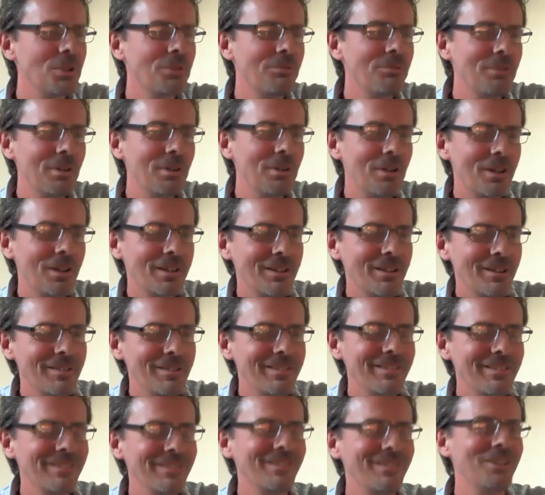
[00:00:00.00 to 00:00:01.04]
feel like I
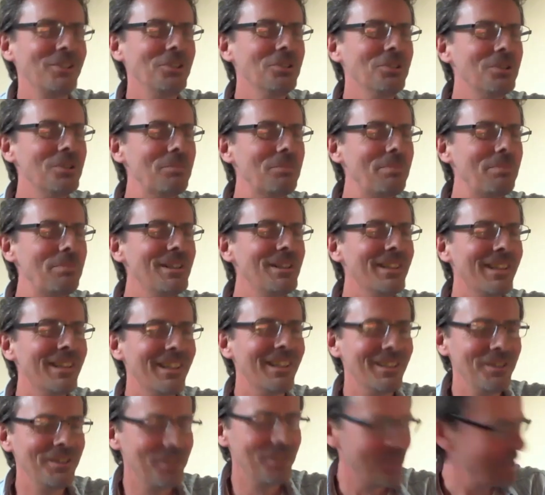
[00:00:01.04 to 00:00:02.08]
shouldn't have been
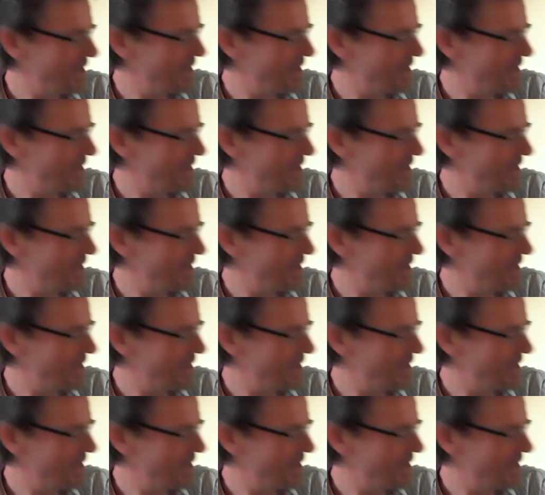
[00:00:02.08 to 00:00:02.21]
there, you know.